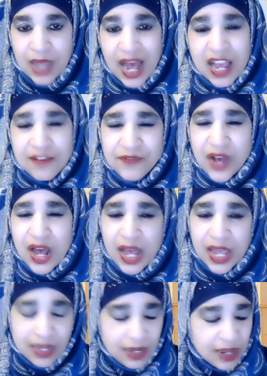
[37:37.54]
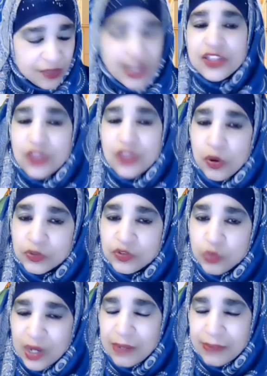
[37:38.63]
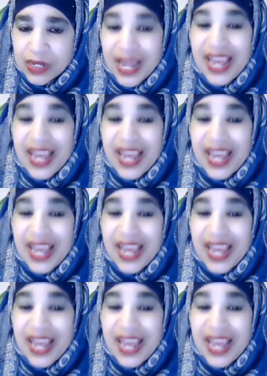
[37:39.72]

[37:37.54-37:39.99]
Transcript: I find that those women